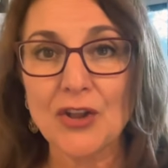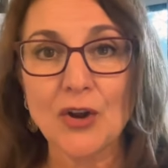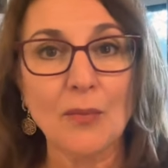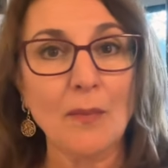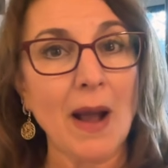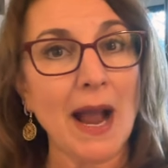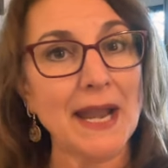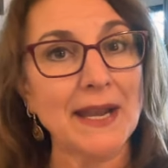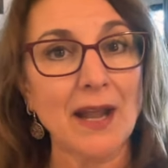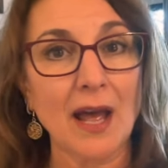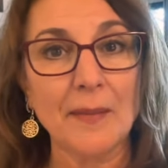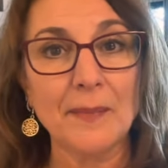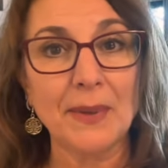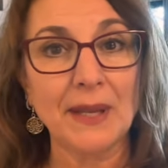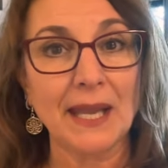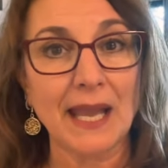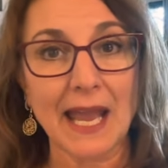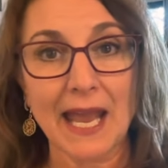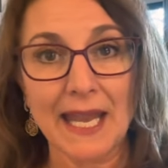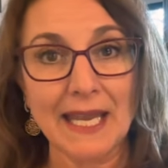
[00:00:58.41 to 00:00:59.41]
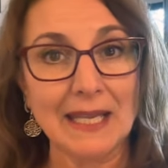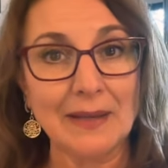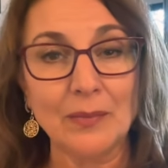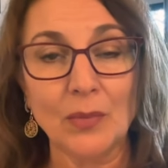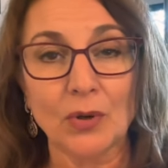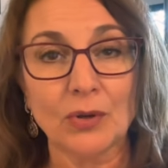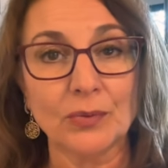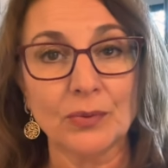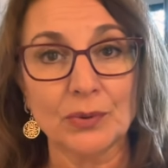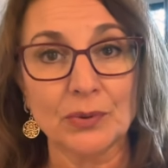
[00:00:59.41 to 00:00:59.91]
there might not be any
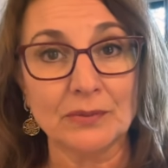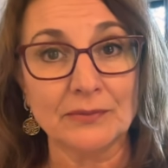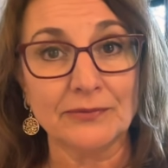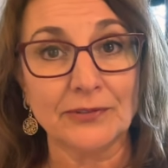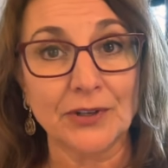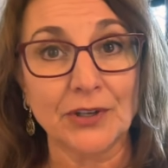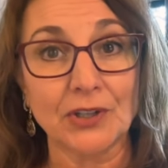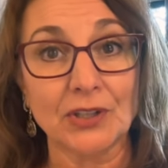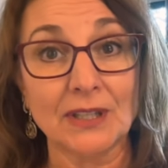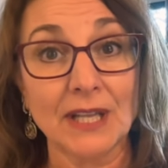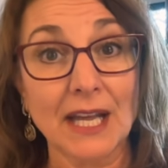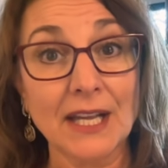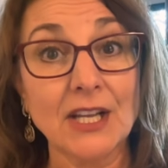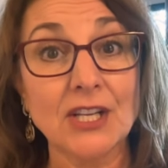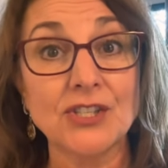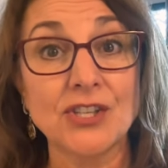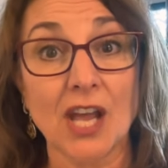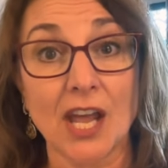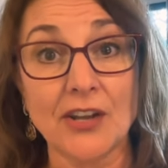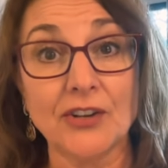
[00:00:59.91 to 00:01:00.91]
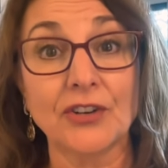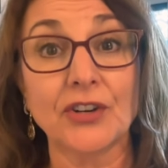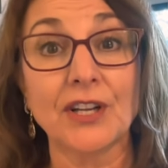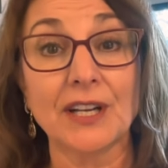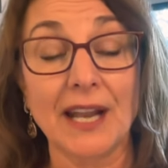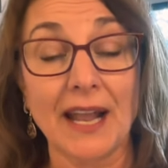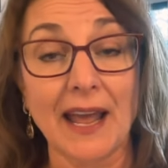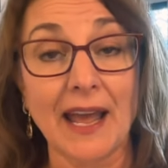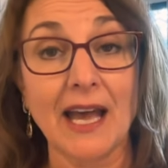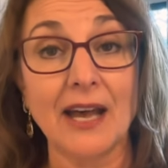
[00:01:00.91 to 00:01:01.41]
more room for your luggage and you're
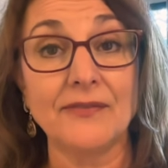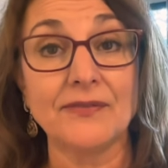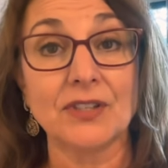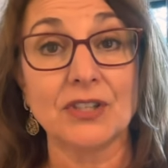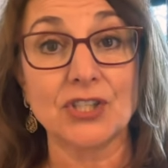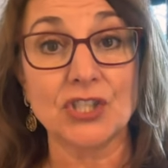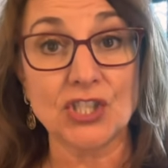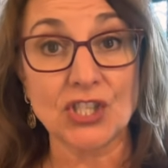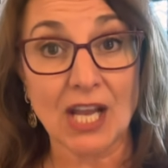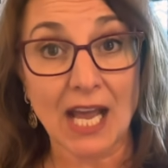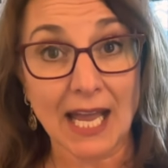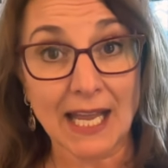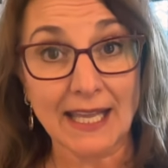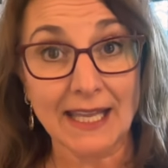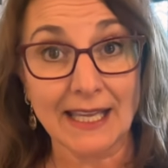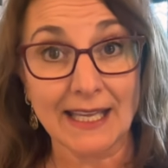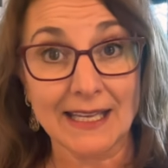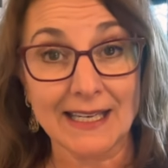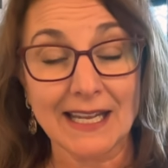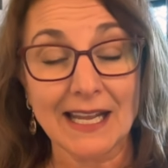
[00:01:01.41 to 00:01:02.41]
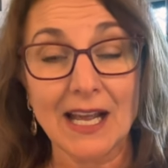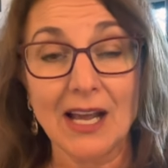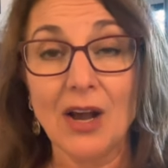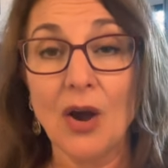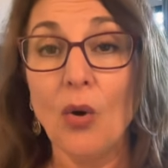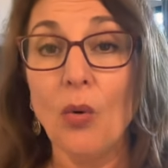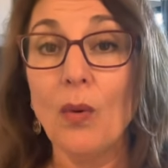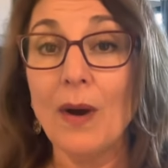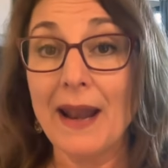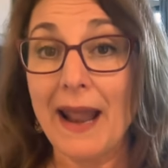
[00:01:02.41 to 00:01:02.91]
going to have to check it.
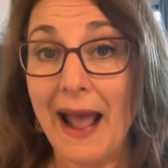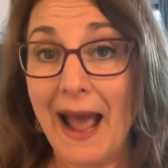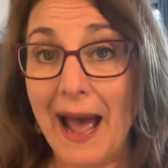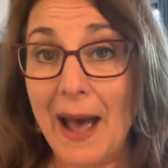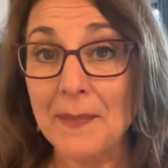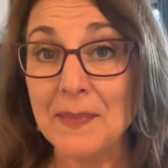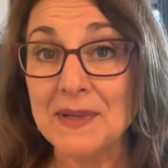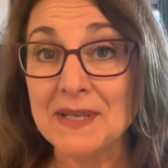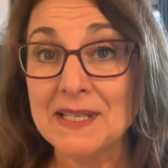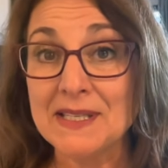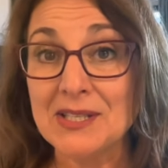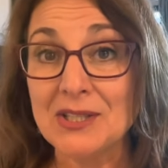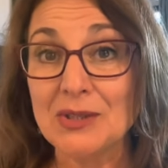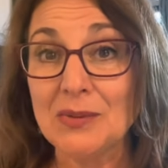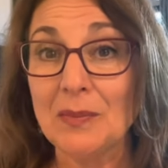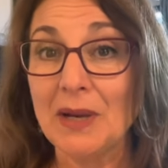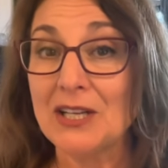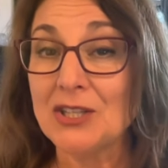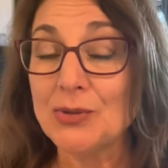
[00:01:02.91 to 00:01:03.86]
What happened to my